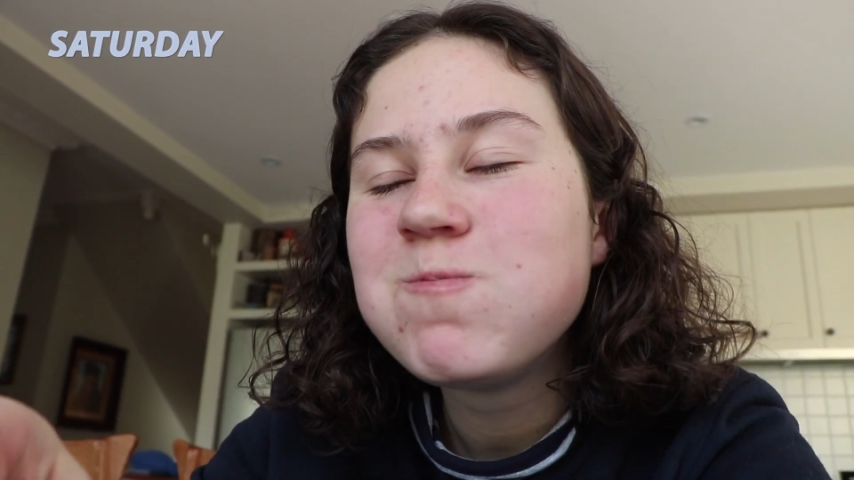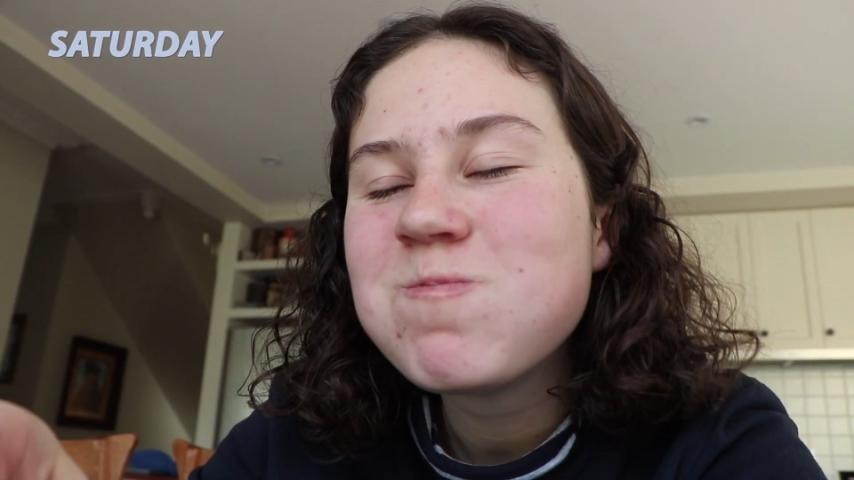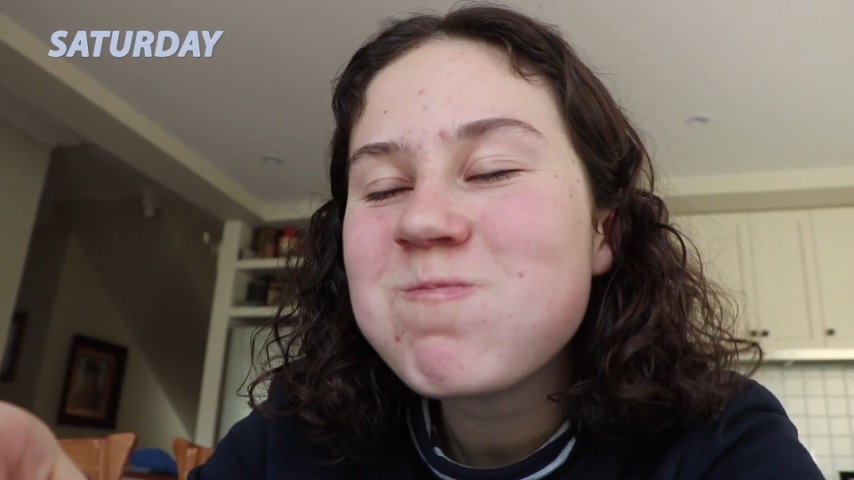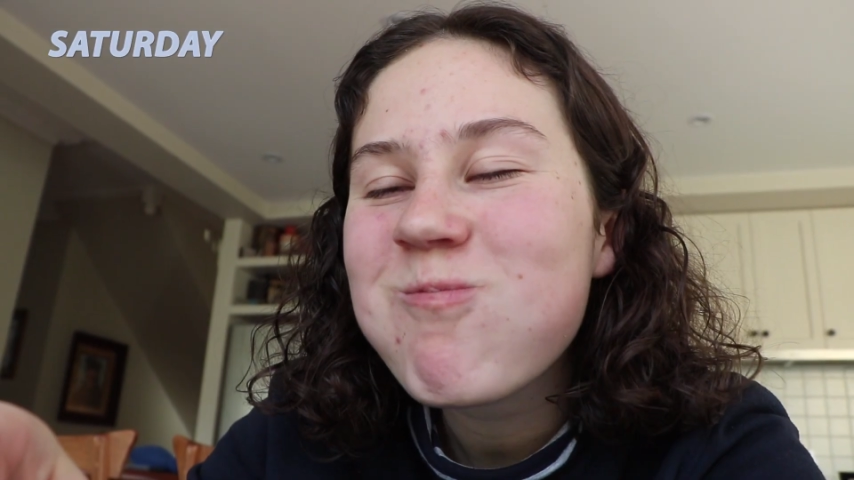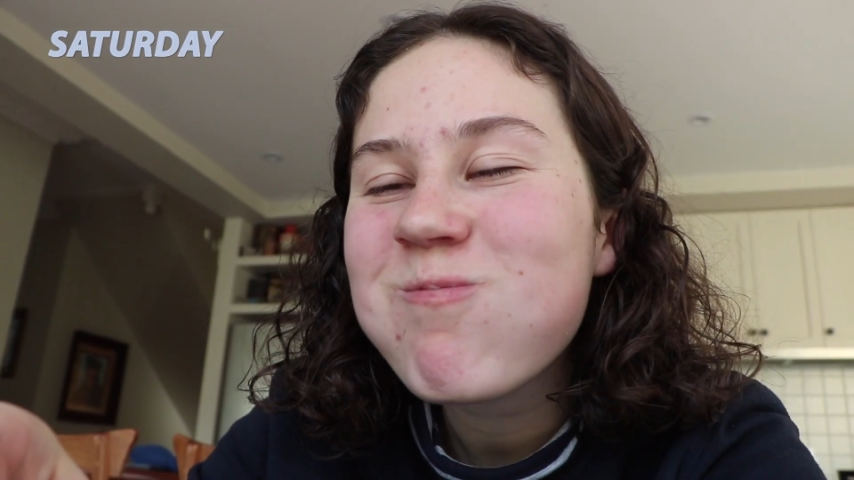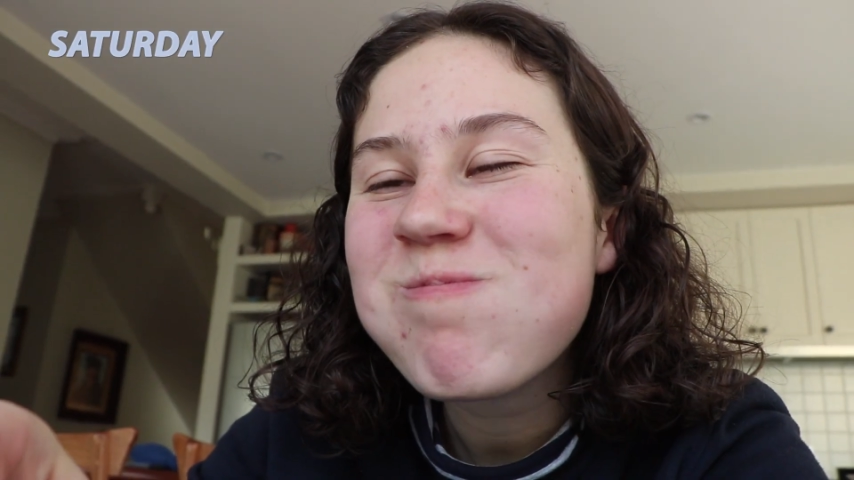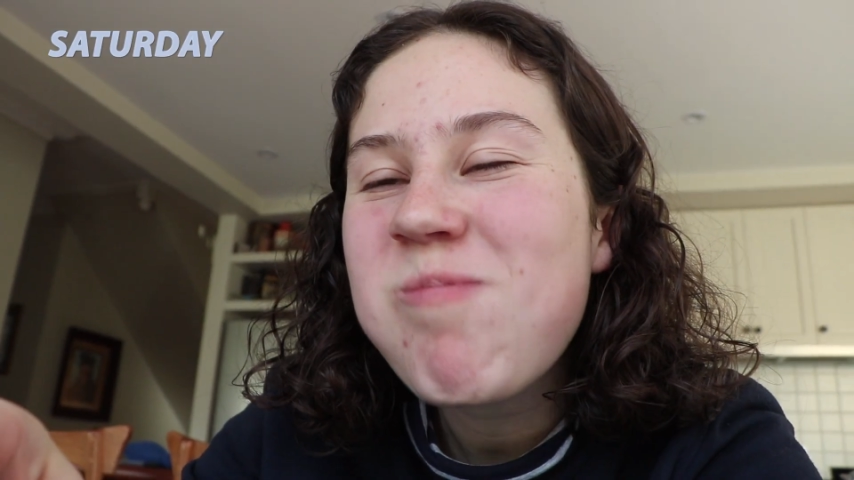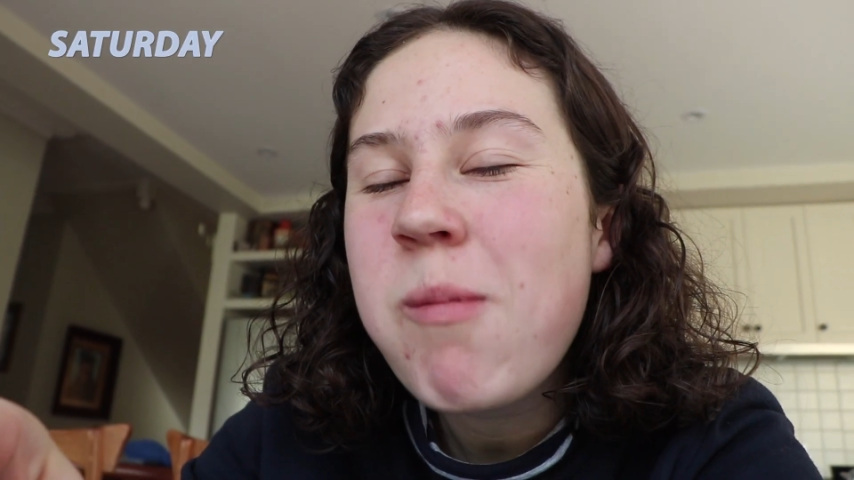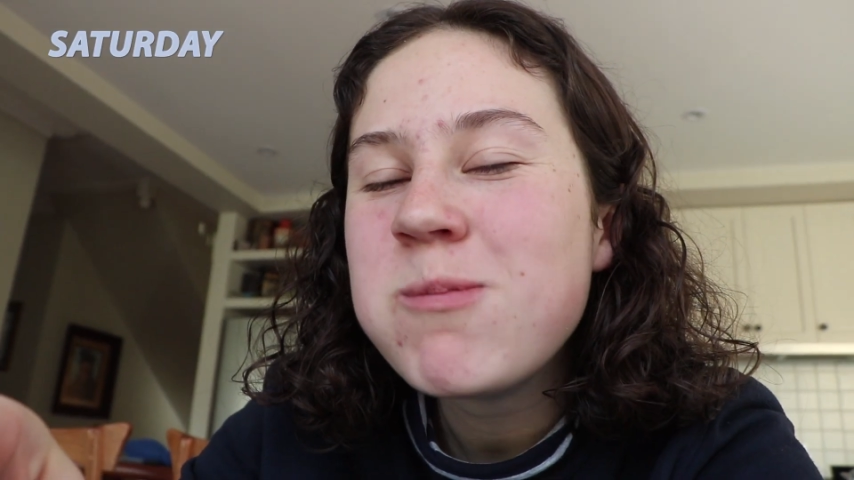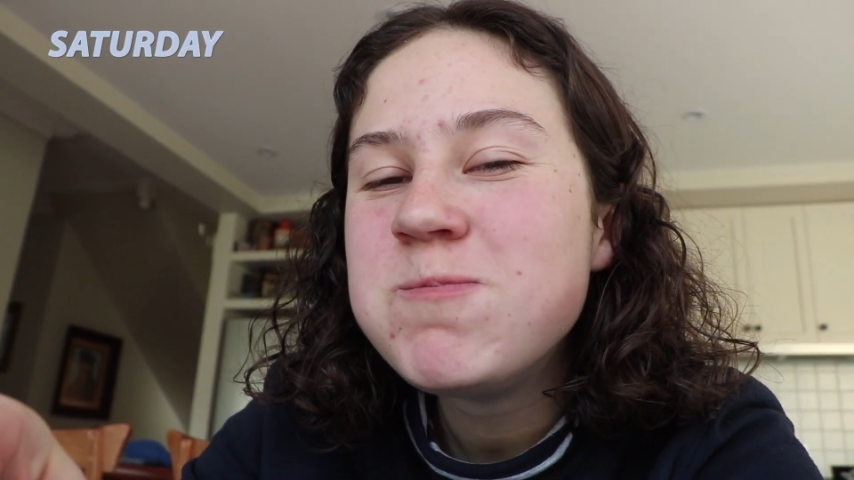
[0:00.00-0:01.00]
it's one pot,
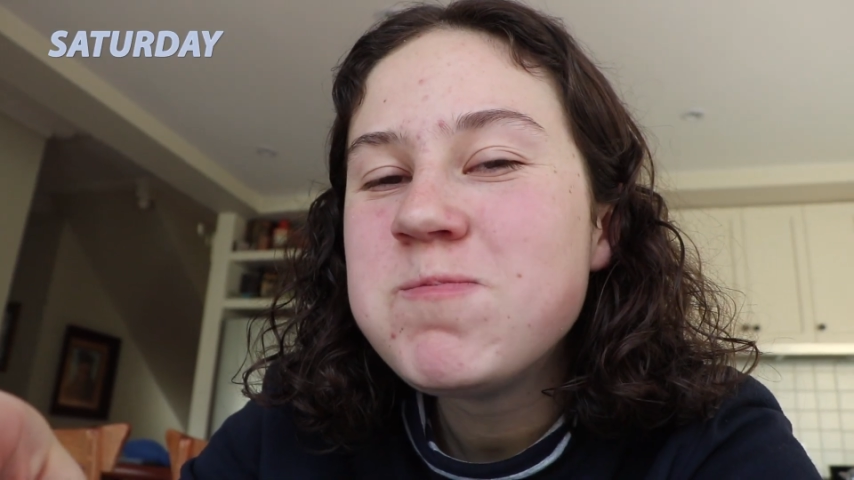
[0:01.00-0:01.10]
so you cook